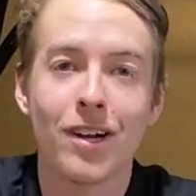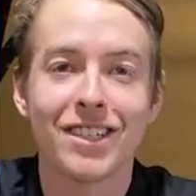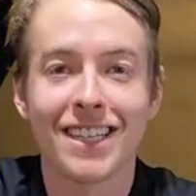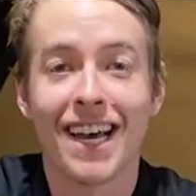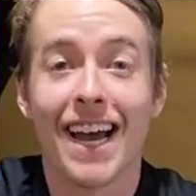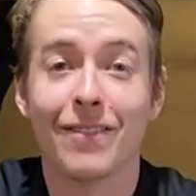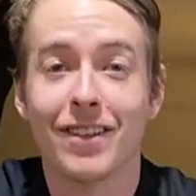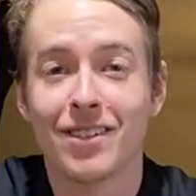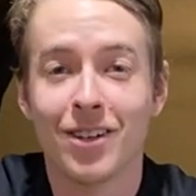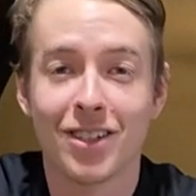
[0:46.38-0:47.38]
once you get the hang of it,
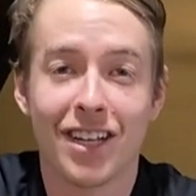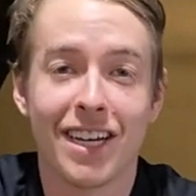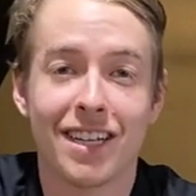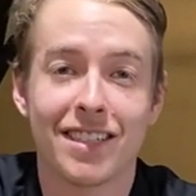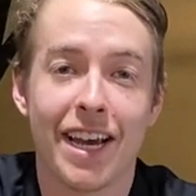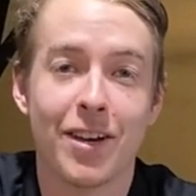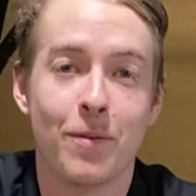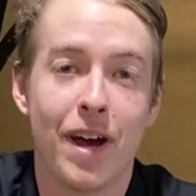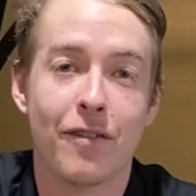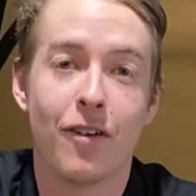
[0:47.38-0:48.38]
this one's only gonna take you
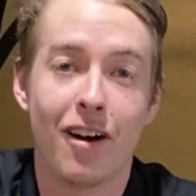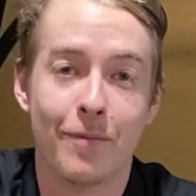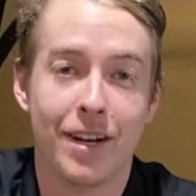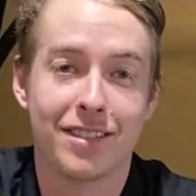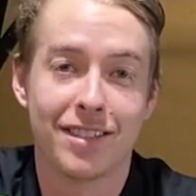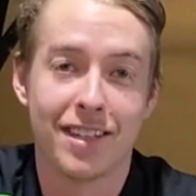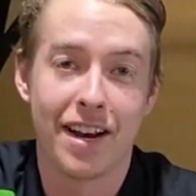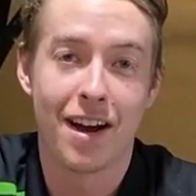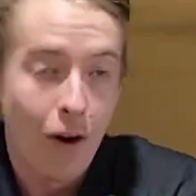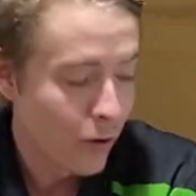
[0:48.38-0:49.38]
about five minutes to set
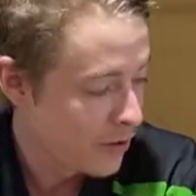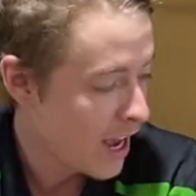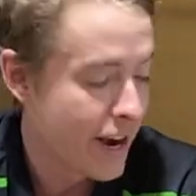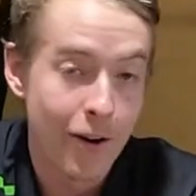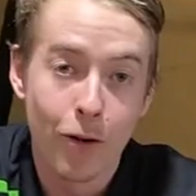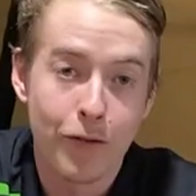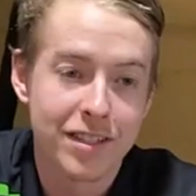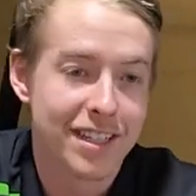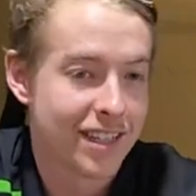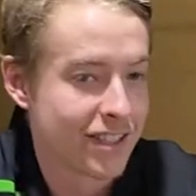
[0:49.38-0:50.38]
up. And it all
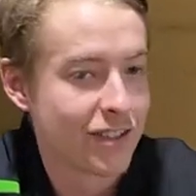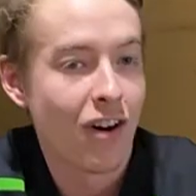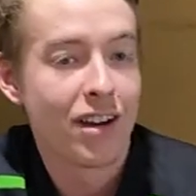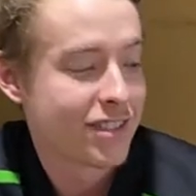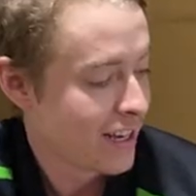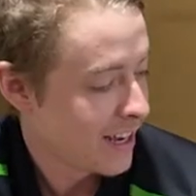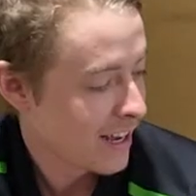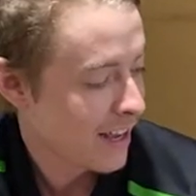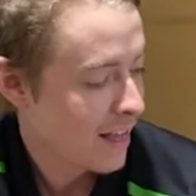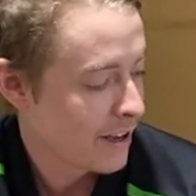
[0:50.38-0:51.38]
fits into this nice
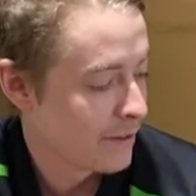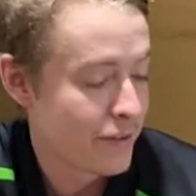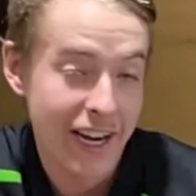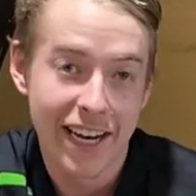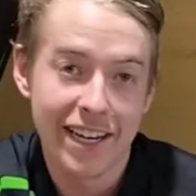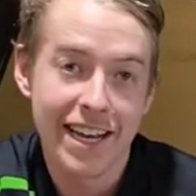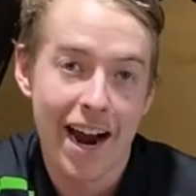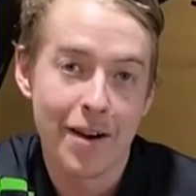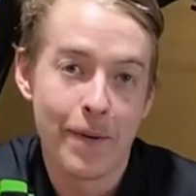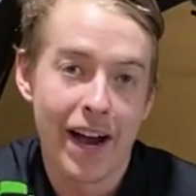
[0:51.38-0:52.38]
convenient
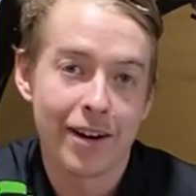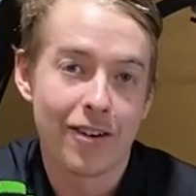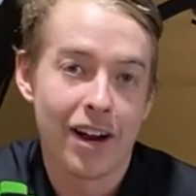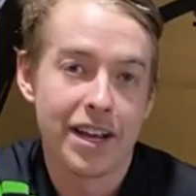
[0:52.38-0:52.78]
carry bag right